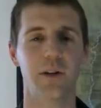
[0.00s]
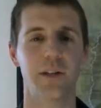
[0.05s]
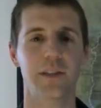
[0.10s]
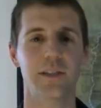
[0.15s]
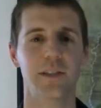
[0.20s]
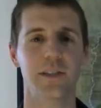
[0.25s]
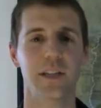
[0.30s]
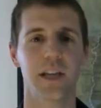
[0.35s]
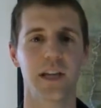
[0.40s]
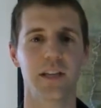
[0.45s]

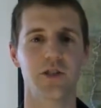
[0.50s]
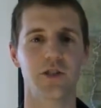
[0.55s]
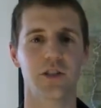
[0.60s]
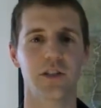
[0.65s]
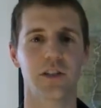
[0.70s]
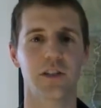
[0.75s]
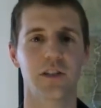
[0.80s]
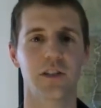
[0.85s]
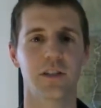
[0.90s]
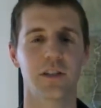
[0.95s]
into
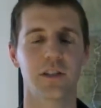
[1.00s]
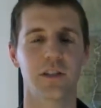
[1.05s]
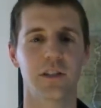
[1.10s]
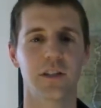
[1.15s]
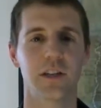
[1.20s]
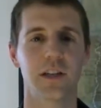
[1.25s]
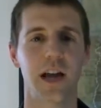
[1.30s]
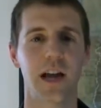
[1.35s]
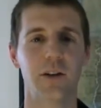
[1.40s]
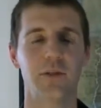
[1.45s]
nature,
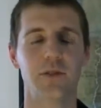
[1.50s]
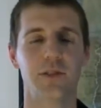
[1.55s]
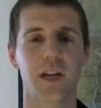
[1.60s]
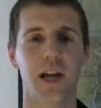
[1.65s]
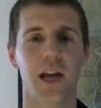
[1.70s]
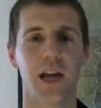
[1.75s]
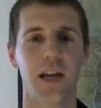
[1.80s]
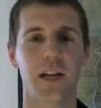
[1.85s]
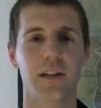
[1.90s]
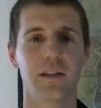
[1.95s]

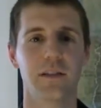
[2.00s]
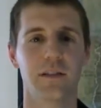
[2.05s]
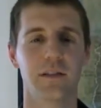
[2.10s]
outside.